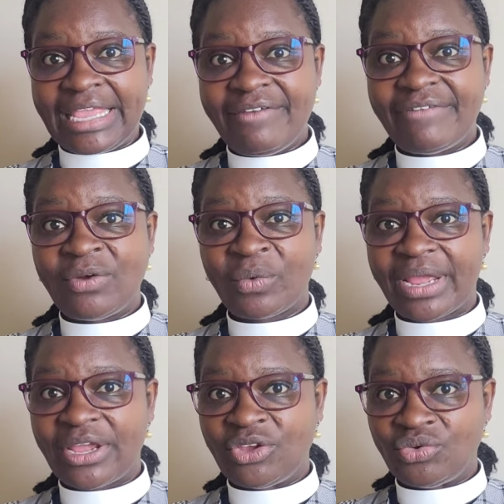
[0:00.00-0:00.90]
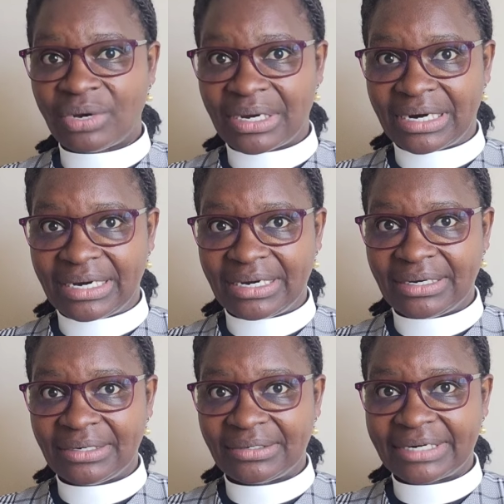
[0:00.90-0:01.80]
even where you are
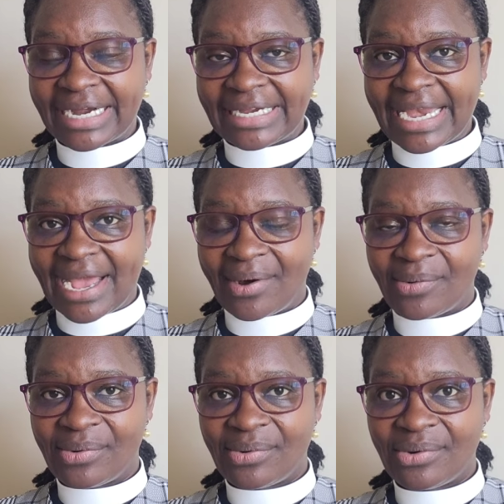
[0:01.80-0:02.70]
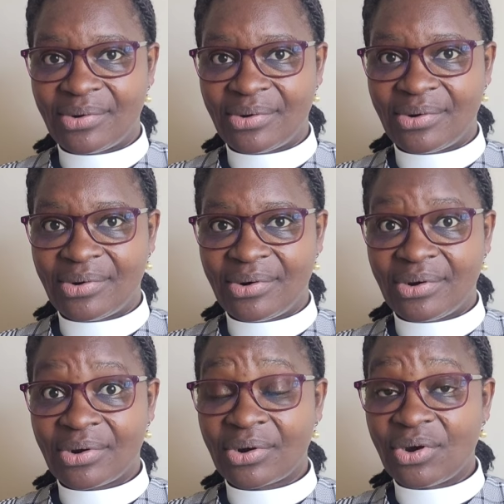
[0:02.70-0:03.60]
right now,
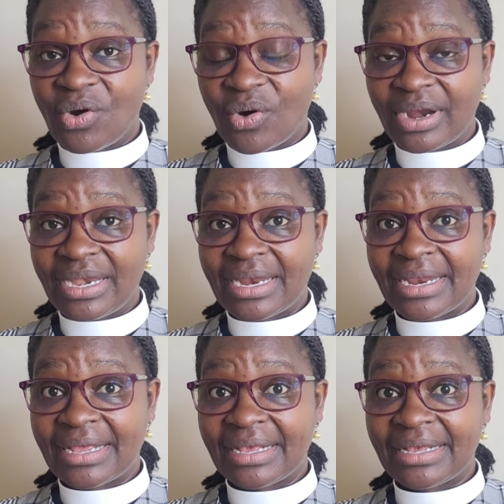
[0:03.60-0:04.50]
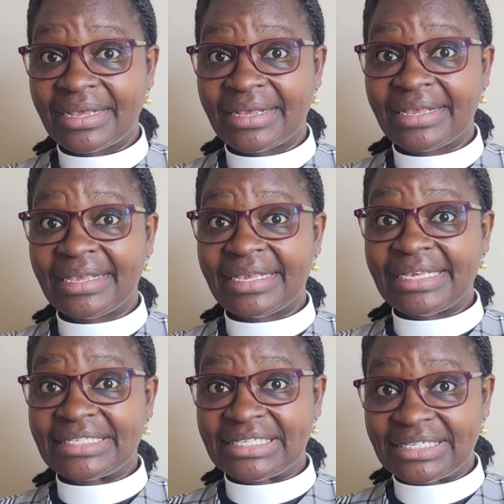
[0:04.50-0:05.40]
God
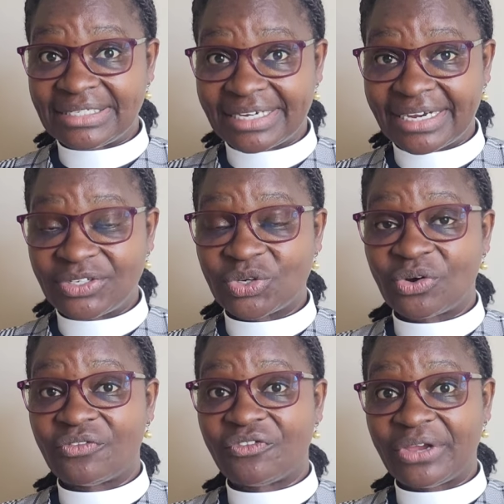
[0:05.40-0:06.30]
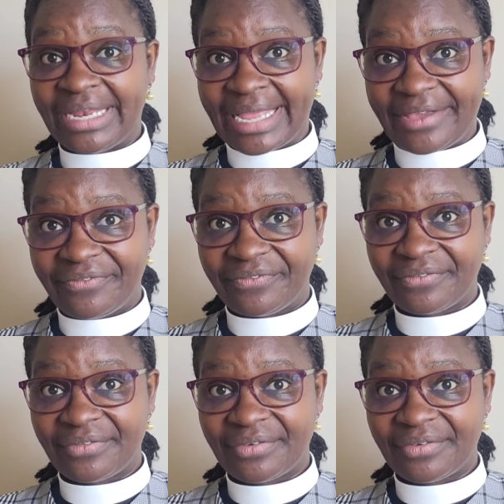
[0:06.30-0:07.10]
is in charge of your life.